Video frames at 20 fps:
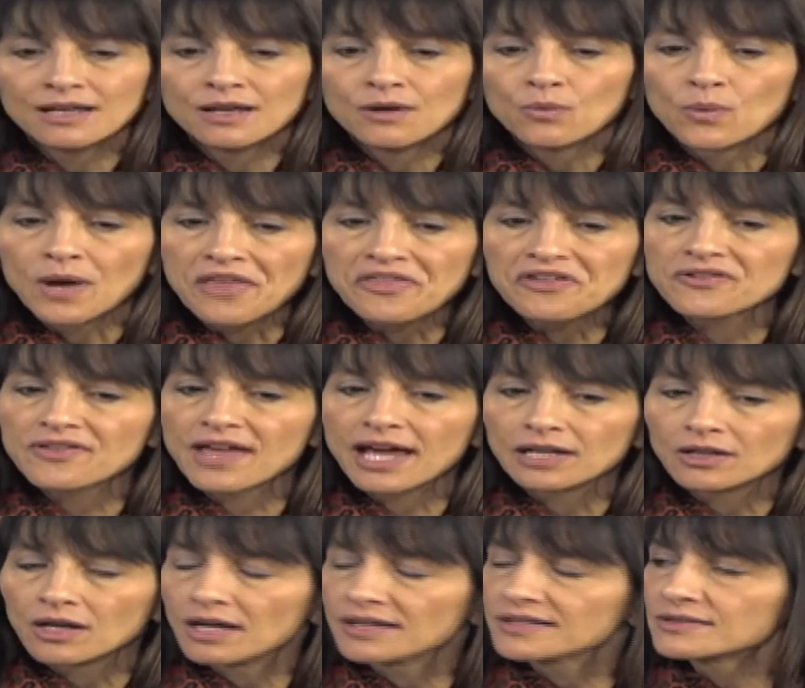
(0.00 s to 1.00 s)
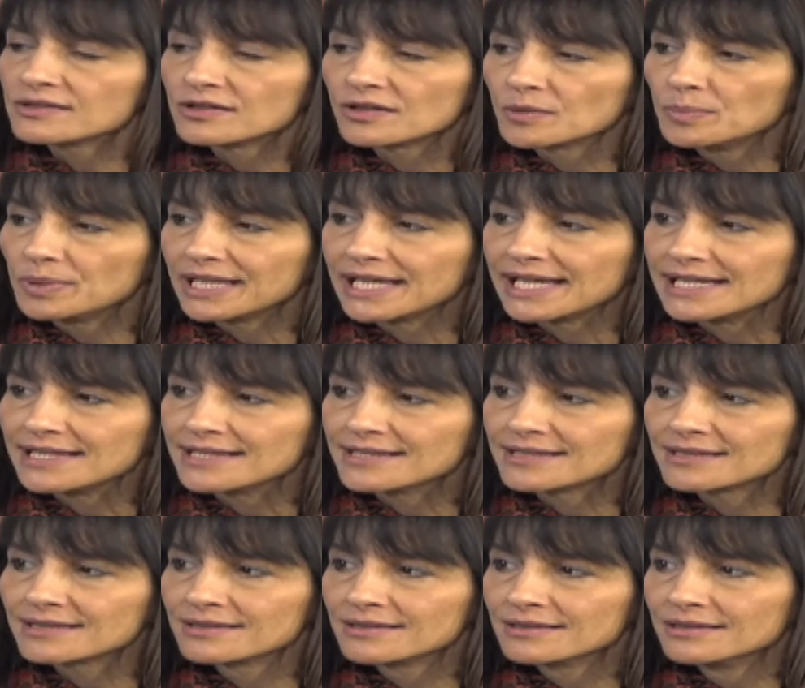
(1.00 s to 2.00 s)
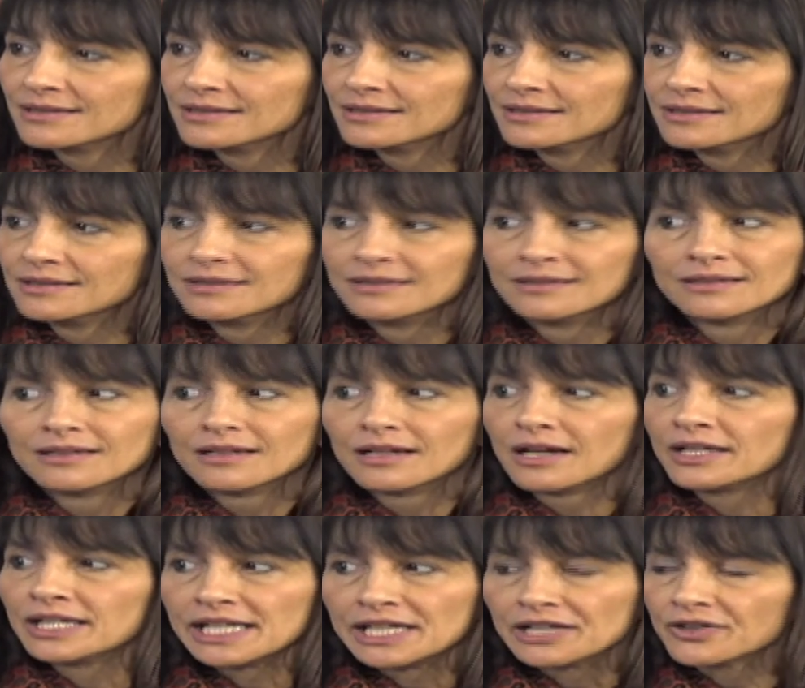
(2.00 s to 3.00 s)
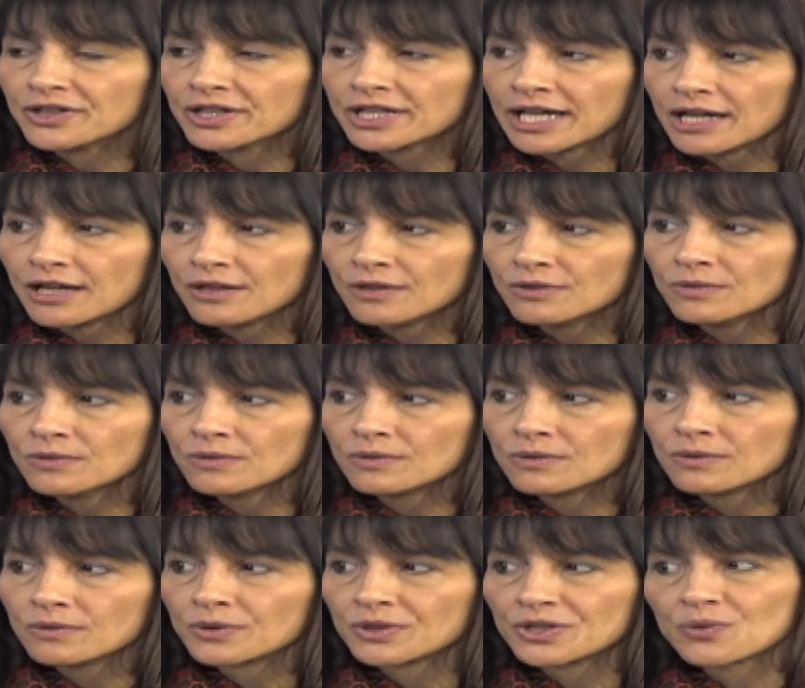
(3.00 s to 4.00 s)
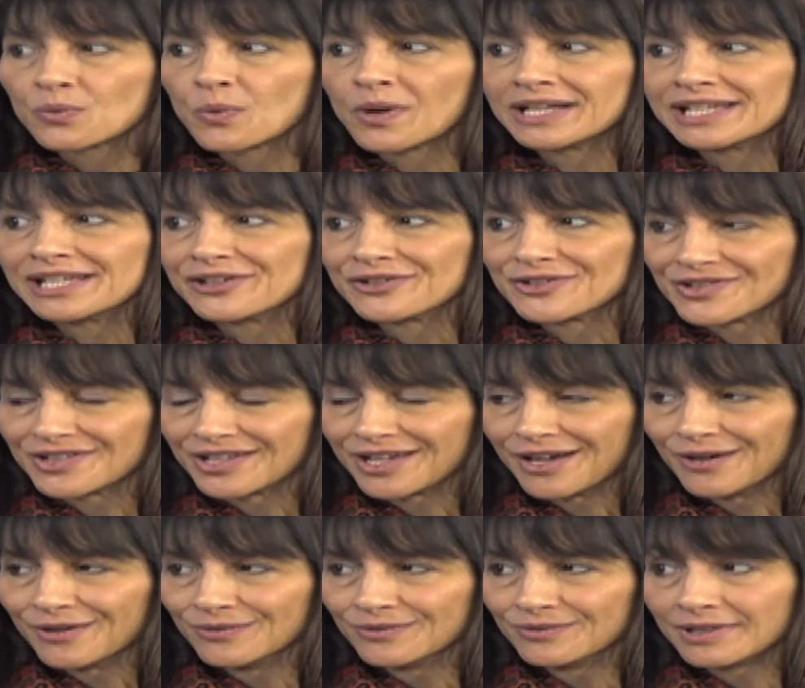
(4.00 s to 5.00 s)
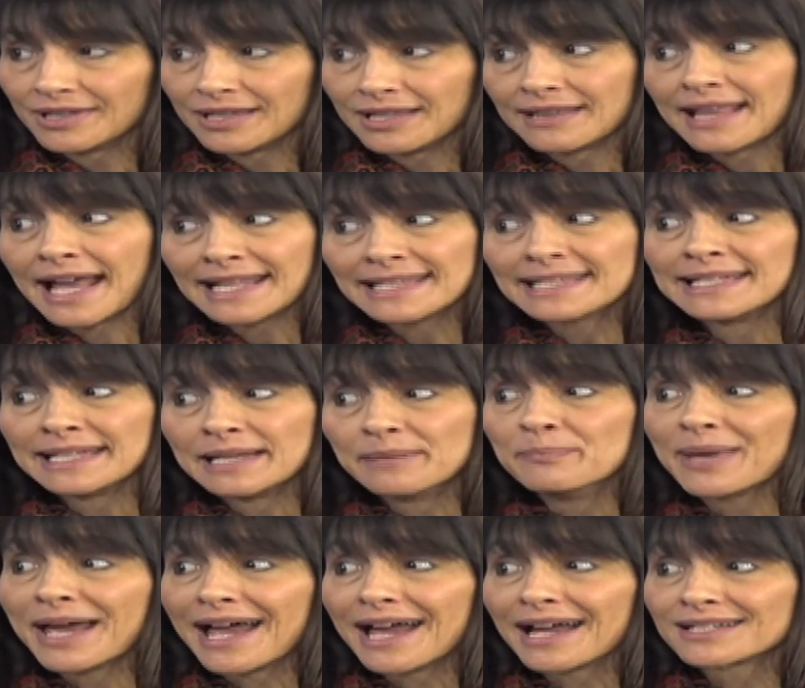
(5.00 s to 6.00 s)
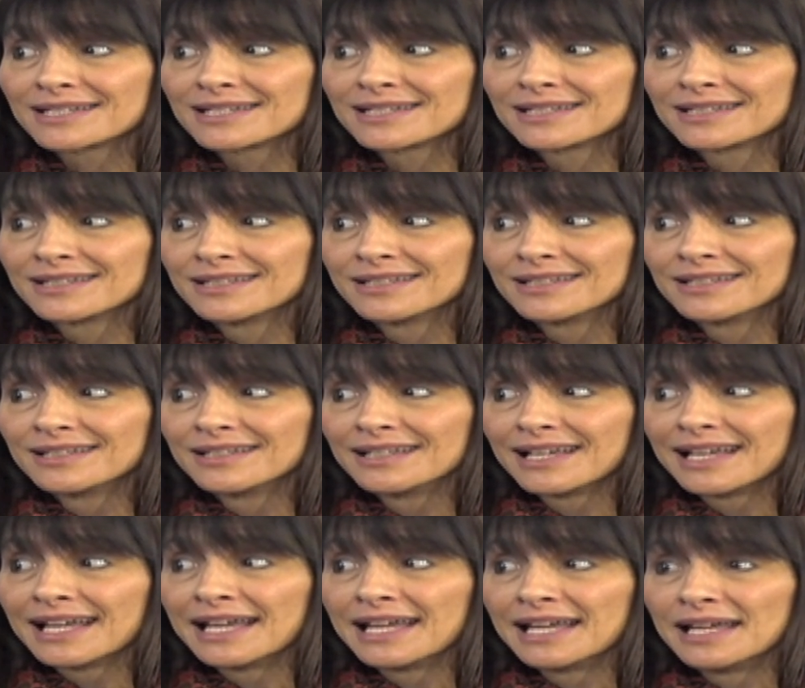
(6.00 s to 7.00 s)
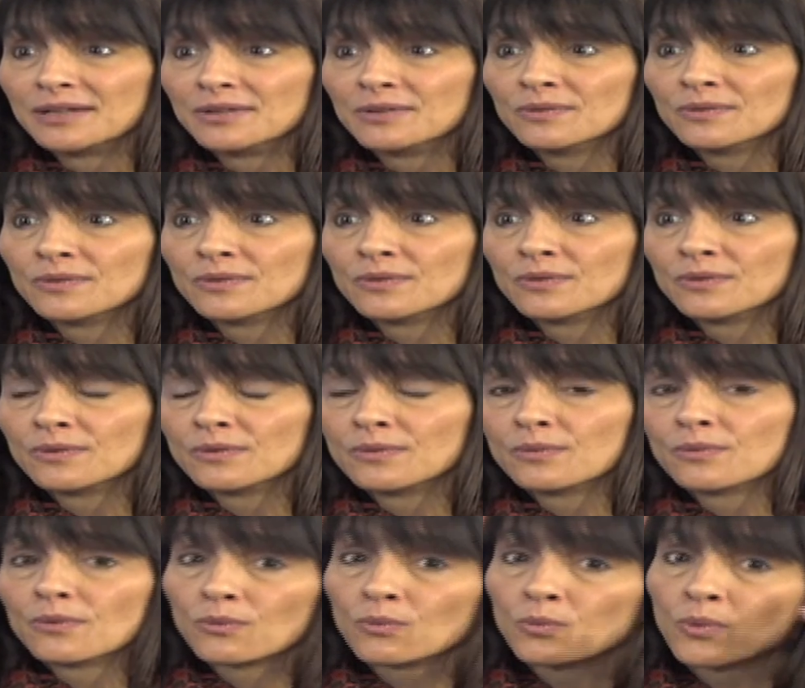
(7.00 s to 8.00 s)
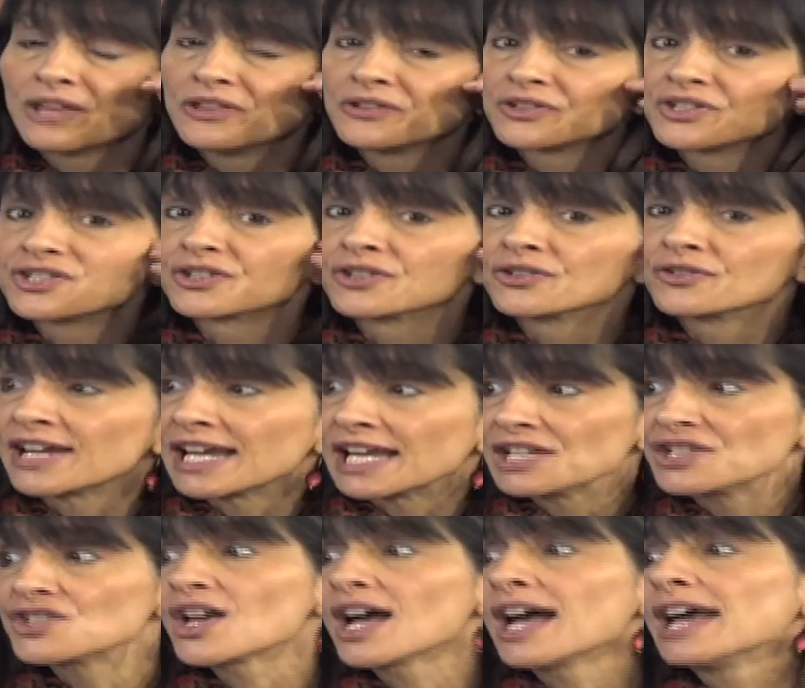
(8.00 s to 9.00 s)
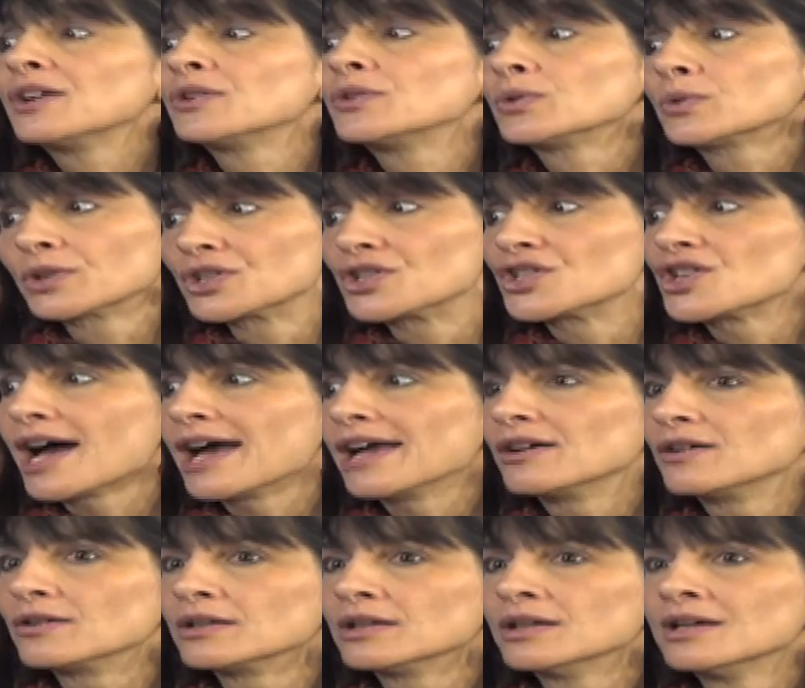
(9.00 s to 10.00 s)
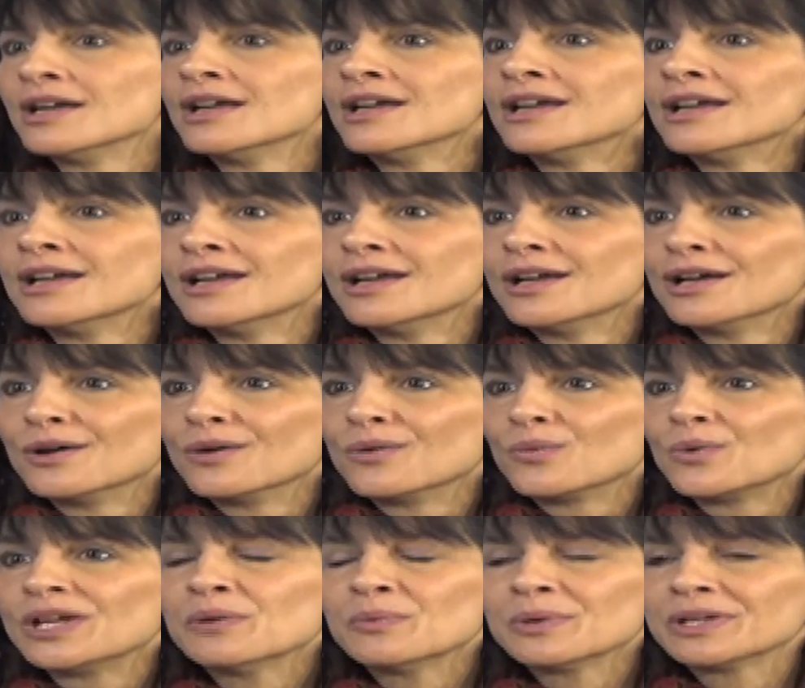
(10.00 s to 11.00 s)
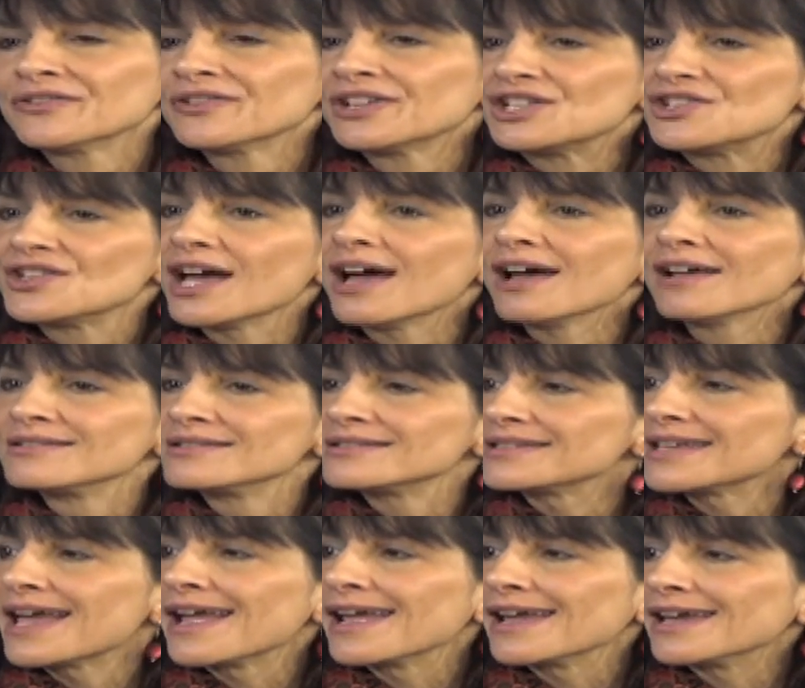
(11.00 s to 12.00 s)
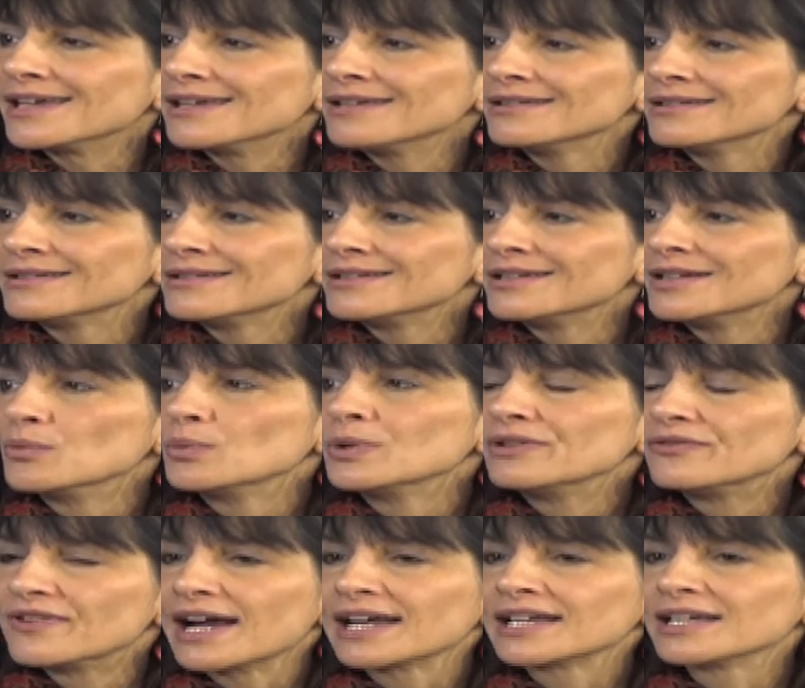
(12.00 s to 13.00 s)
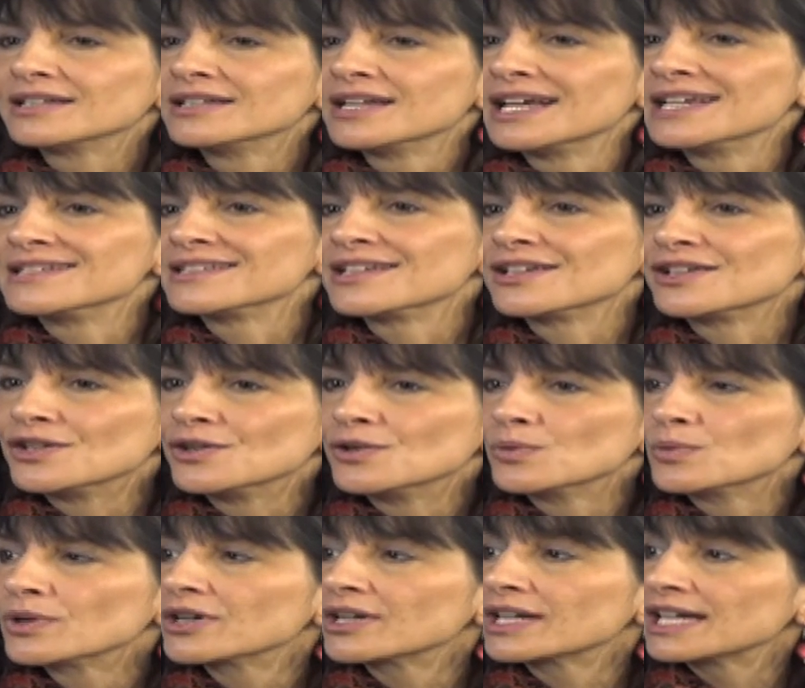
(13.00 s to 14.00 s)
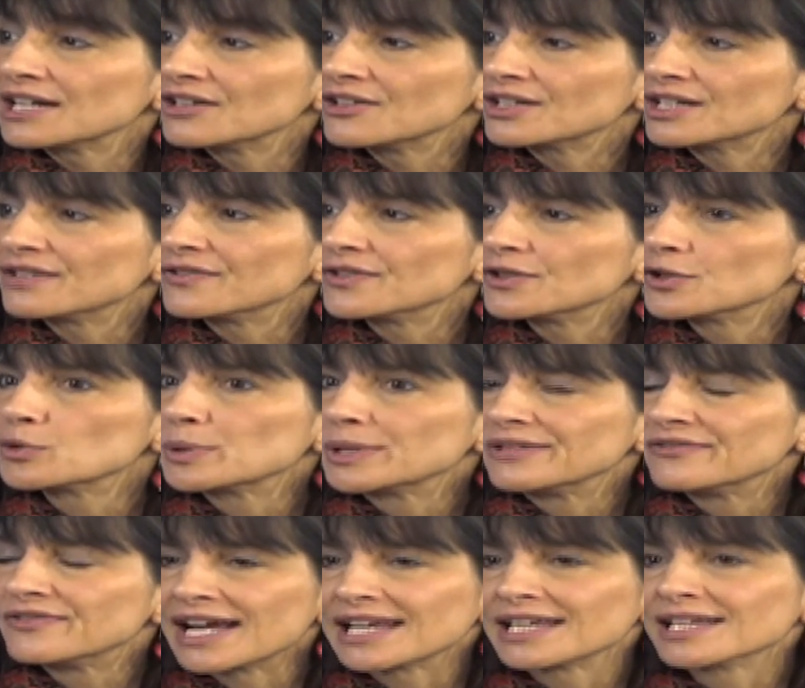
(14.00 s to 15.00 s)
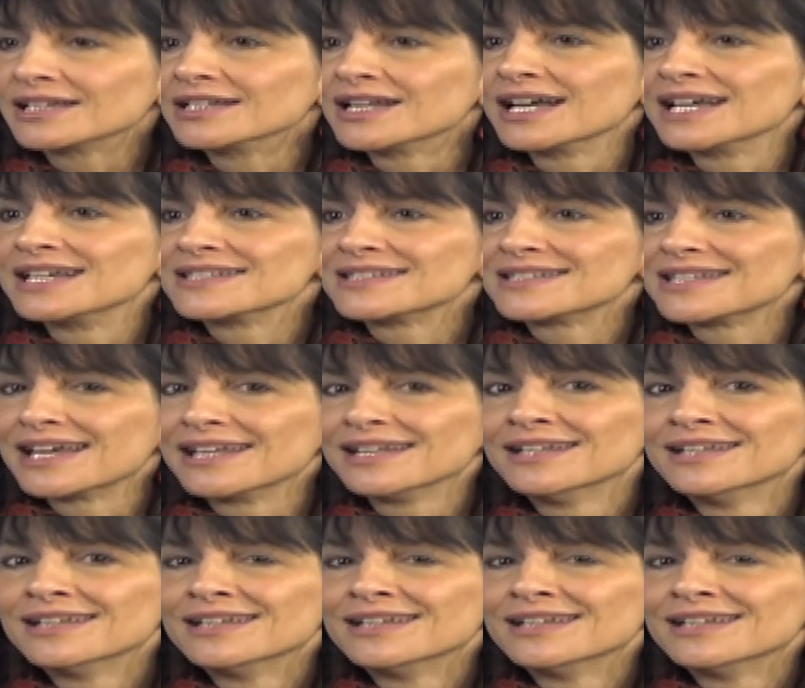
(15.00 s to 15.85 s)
whether that loss took place a year ago or 20 years ago, that's an impact. And whether it's a grandchild or a child, we want to reach out and say, we recognize that you were a caregiver. We recognize that,